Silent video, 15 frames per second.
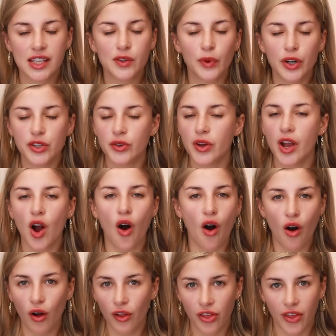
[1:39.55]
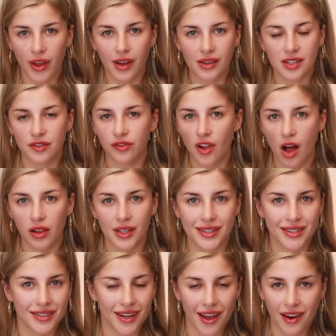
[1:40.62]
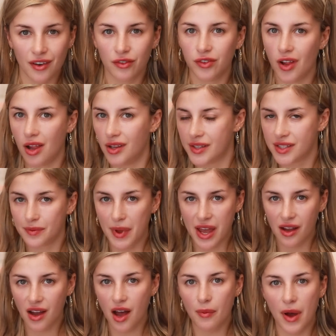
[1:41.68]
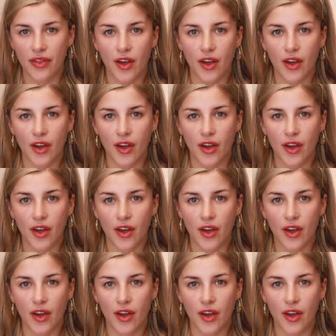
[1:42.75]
Since we're doing all things flawless skin, flawless makeup,